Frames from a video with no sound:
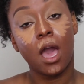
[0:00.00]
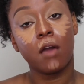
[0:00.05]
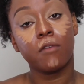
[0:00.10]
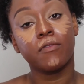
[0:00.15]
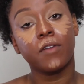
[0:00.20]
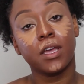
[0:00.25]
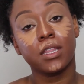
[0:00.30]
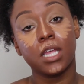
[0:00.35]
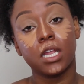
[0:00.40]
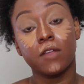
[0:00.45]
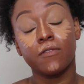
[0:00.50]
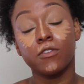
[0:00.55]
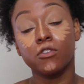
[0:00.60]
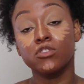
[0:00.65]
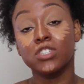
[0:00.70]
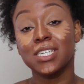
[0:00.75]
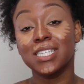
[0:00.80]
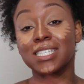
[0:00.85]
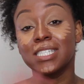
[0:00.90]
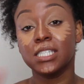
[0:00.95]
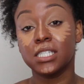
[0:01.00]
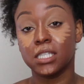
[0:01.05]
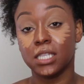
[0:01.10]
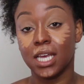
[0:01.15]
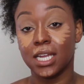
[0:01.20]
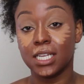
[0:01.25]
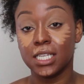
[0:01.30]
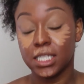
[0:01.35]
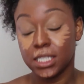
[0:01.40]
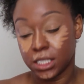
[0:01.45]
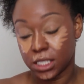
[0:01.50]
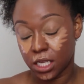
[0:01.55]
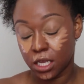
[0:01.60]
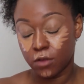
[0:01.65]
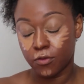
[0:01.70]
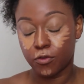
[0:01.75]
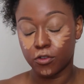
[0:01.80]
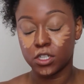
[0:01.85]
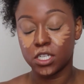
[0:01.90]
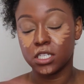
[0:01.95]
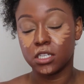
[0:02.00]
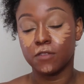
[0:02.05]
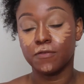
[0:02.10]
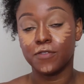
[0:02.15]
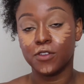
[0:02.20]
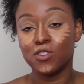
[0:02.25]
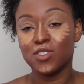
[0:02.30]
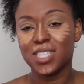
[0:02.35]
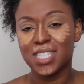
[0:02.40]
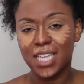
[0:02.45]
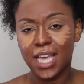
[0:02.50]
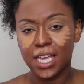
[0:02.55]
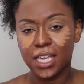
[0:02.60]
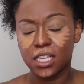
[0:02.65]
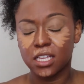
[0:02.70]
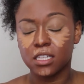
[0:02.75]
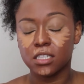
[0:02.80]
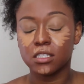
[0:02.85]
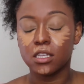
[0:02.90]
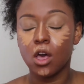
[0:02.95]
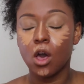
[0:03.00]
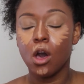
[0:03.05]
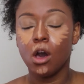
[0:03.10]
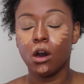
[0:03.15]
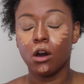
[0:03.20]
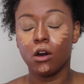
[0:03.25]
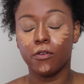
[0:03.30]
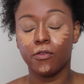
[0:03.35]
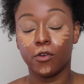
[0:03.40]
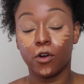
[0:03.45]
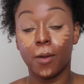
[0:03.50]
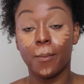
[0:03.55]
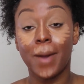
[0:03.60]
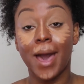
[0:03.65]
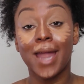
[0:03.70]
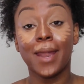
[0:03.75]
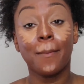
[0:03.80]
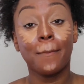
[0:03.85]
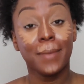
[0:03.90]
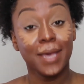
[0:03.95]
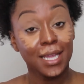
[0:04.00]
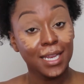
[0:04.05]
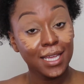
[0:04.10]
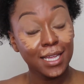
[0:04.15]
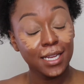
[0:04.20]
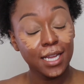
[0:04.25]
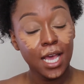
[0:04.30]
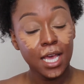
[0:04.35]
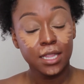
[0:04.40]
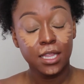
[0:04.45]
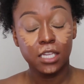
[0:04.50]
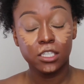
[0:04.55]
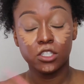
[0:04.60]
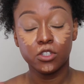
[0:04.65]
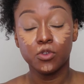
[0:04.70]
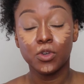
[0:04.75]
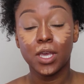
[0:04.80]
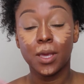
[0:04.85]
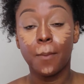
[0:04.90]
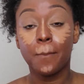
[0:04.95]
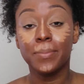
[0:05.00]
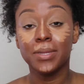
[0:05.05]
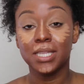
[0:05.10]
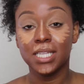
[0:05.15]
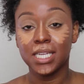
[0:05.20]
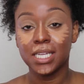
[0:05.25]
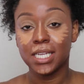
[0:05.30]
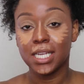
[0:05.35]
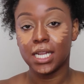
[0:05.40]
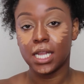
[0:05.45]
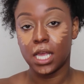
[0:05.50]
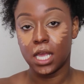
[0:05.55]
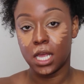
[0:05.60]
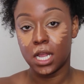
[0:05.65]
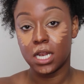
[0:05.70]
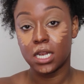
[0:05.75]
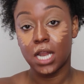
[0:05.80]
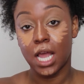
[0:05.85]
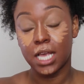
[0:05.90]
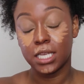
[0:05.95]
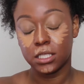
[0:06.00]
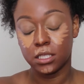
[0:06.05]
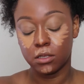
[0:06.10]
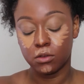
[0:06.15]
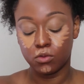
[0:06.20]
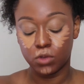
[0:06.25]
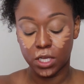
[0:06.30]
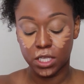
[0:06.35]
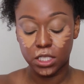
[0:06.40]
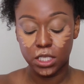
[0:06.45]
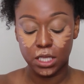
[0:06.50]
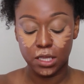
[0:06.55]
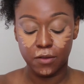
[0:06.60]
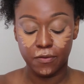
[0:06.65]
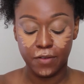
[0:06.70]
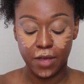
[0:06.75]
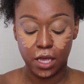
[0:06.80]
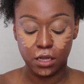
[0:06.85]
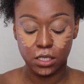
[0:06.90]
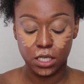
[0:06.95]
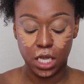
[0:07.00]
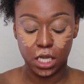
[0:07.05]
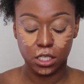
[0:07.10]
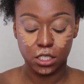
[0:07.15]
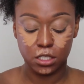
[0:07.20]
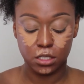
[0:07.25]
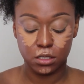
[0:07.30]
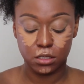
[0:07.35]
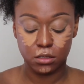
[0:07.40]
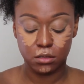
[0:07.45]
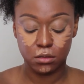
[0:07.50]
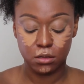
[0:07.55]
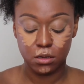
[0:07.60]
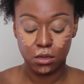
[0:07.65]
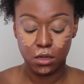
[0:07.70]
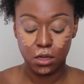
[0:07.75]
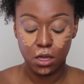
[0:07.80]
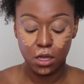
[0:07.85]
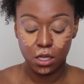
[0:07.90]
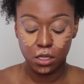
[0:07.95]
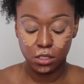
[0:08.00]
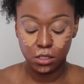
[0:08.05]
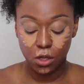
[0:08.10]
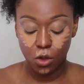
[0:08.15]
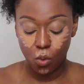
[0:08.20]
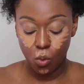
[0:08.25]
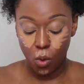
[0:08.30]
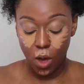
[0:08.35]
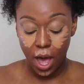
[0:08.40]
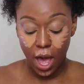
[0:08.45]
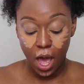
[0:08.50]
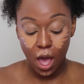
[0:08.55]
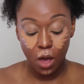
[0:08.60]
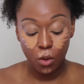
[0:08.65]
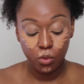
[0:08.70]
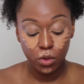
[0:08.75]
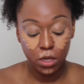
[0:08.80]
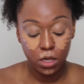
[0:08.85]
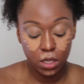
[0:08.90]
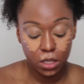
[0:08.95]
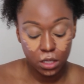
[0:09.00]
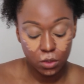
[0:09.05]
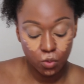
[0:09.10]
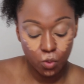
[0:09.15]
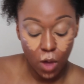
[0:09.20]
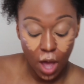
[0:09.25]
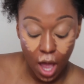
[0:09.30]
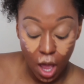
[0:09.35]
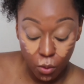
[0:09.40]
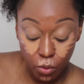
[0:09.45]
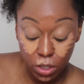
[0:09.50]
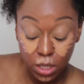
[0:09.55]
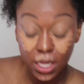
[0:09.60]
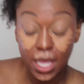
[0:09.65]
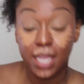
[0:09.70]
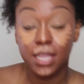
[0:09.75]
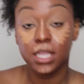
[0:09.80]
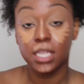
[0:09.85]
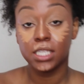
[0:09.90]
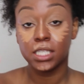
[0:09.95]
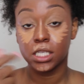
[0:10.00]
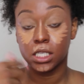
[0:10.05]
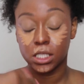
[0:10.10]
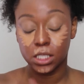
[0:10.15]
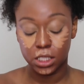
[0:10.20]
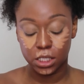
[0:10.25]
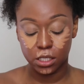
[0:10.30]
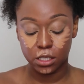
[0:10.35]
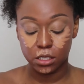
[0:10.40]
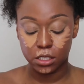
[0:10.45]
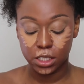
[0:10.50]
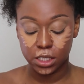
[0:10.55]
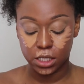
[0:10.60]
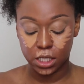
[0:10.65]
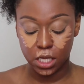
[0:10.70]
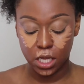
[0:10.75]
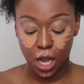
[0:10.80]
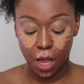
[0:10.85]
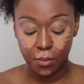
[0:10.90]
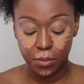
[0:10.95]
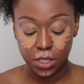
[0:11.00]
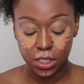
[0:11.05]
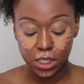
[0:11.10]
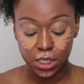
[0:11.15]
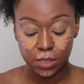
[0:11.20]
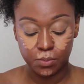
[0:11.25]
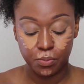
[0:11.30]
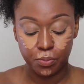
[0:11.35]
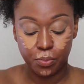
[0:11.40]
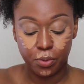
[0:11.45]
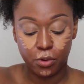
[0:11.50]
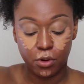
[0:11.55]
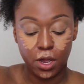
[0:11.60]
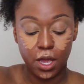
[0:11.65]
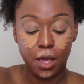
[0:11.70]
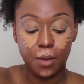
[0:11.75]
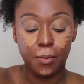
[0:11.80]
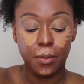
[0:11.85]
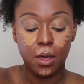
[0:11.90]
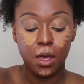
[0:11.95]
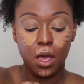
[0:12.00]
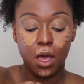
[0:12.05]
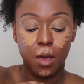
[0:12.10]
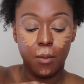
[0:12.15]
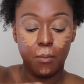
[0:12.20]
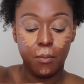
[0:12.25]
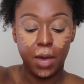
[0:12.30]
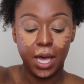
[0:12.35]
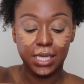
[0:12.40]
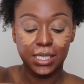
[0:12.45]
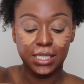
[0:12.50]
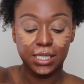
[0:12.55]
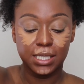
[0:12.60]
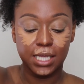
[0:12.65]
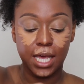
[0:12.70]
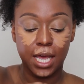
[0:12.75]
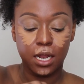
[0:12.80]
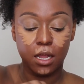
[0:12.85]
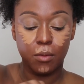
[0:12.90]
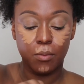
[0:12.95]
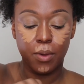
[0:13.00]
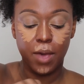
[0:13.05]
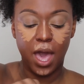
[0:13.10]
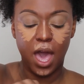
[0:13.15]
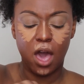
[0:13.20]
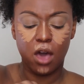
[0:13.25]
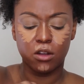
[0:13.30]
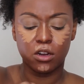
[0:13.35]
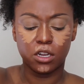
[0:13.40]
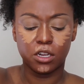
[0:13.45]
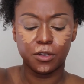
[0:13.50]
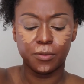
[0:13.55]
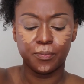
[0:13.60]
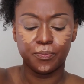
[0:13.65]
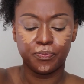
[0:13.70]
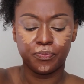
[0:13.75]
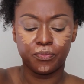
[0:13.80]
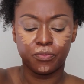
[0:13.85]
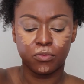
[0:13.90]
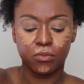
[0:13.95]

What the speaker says: I find that if you just let it sit for just a few seconds or for about a minute, that you can blend it in nicely into the foundation. So while we're letting this concealer sit, I'm gonna just prep my setting powder.